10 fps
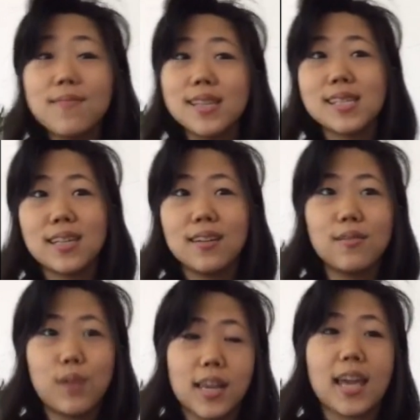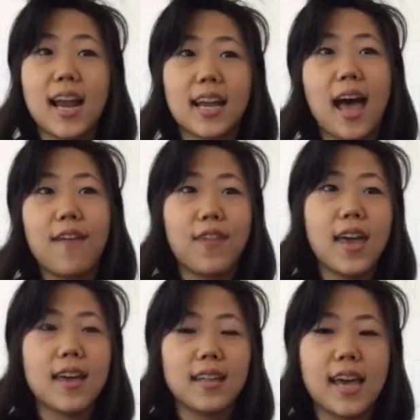what I miss too, working at a
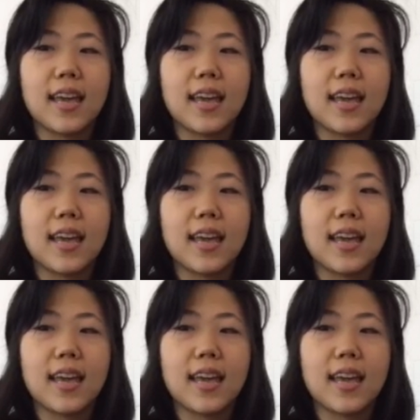cafe.